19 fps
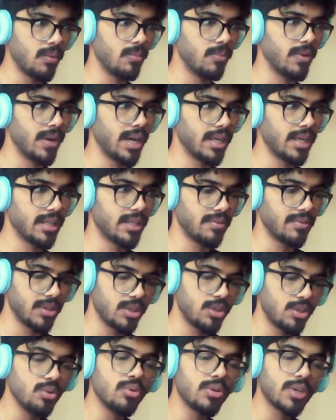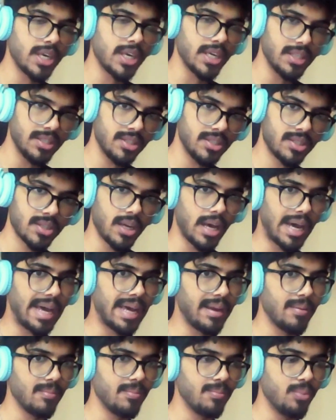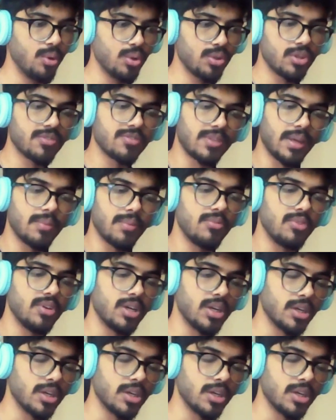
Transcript: where there were two kids and both of them were